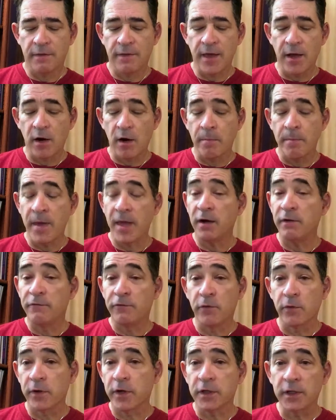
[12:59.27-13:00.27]
that are
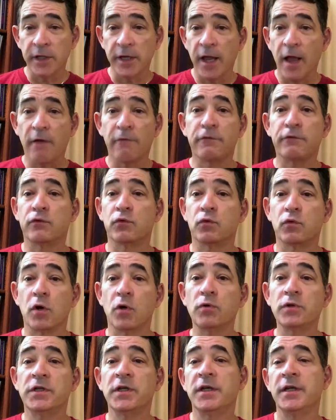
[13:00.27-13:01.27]
metaphorically
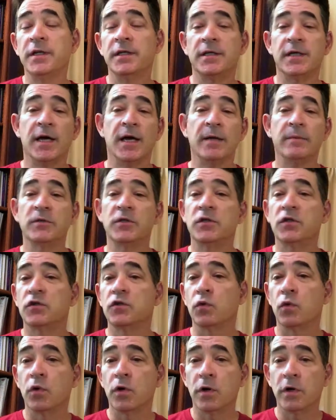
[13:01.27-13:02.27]
frozen in time,
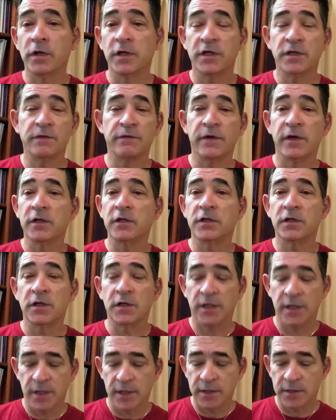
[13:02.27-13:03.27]
stored
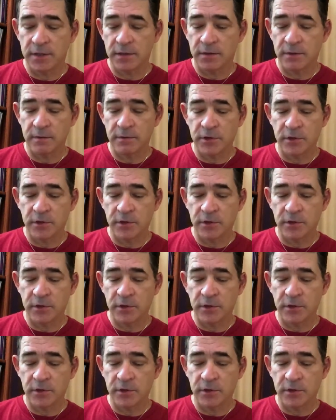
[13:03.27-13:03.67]
dysfunctionally, as